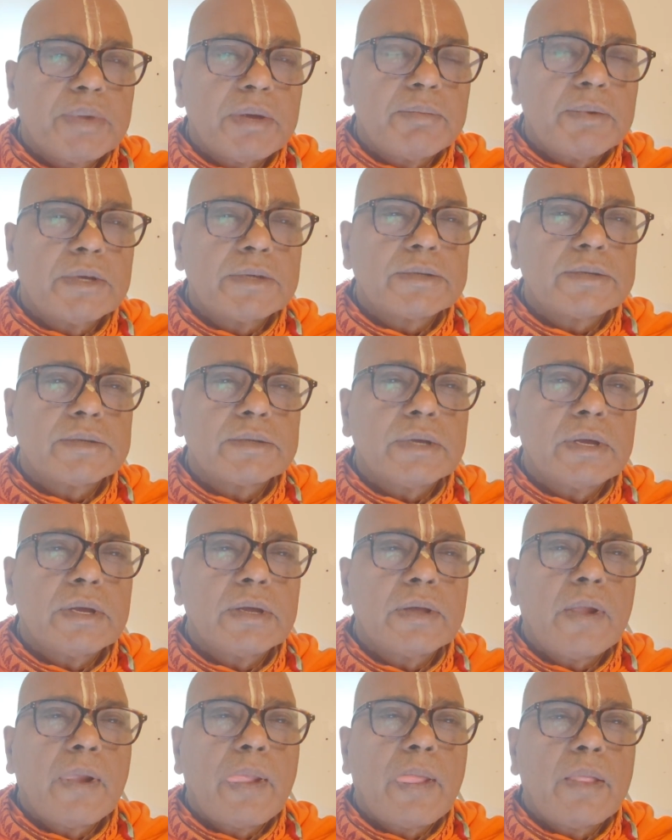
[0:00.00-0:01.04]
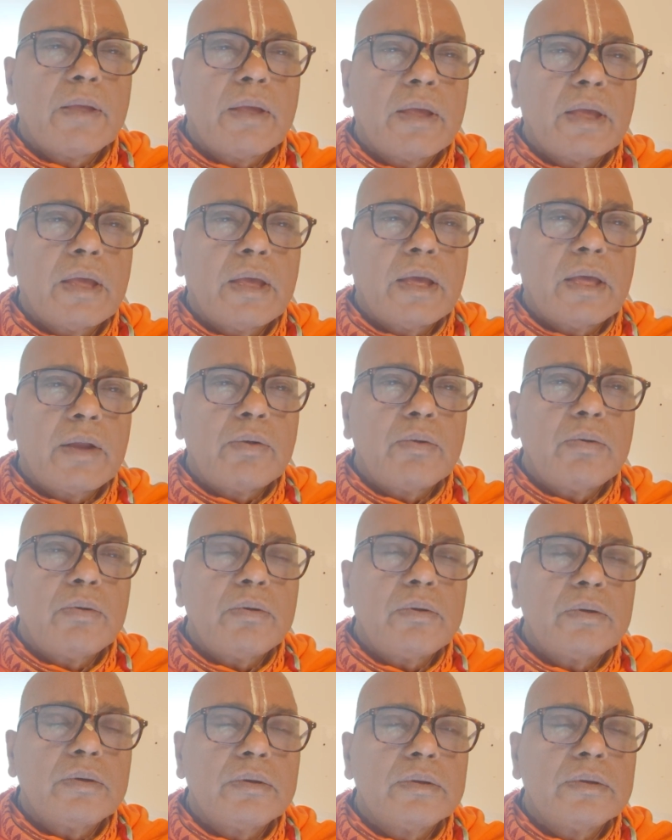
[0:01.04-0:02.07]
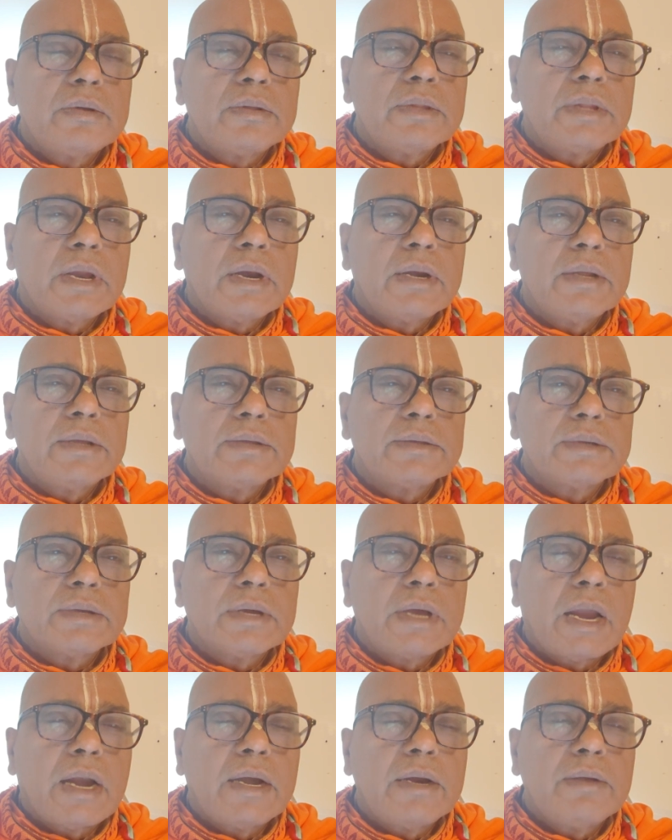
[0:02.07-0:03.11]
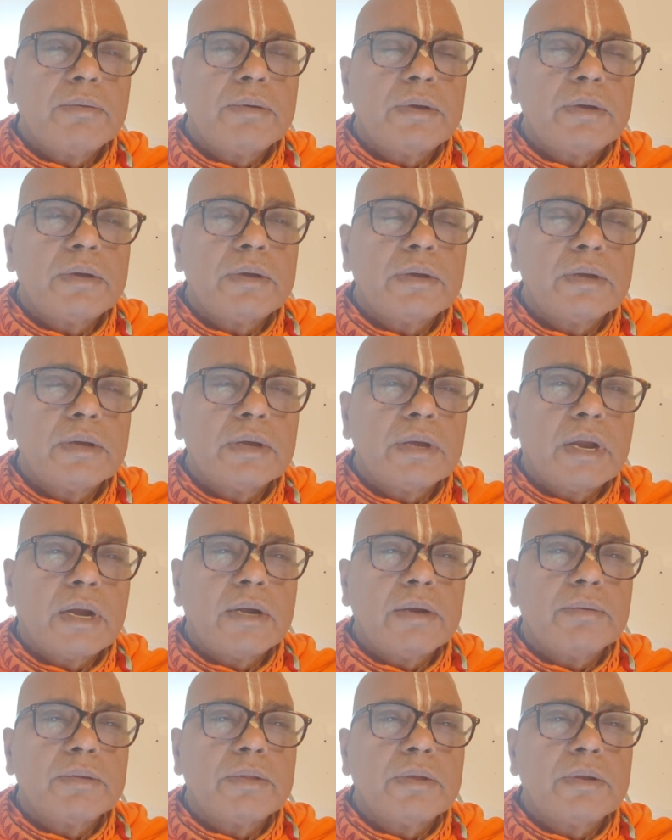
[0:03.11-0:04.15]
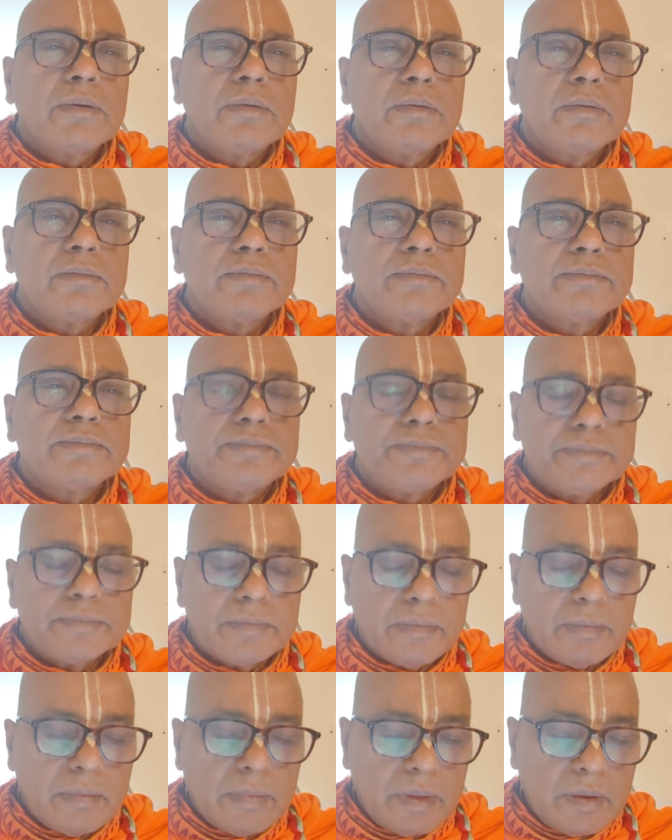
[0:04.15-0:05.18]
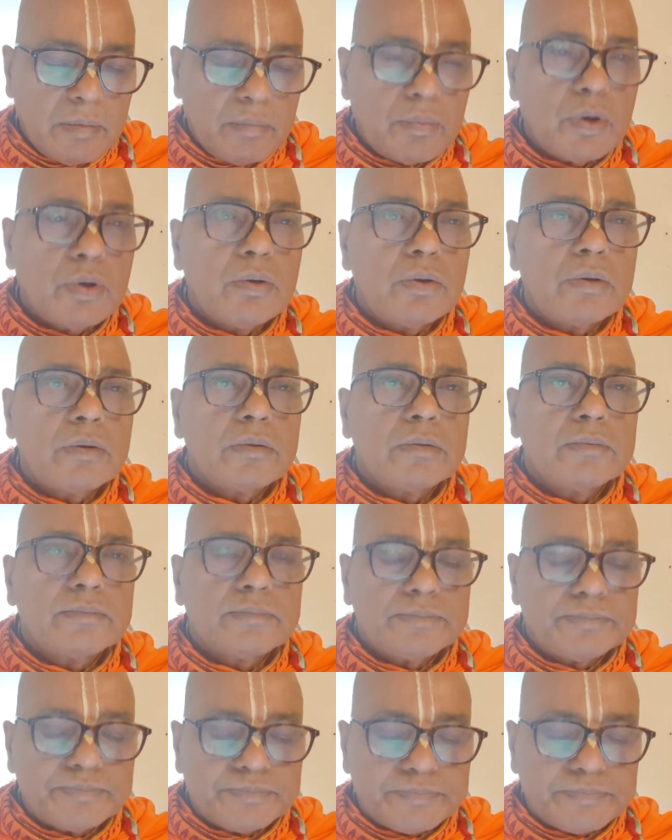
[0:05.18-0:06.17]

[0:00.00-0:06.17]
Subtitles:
famous arrow, that is Gandiva, Gandiva Dhanu, bow.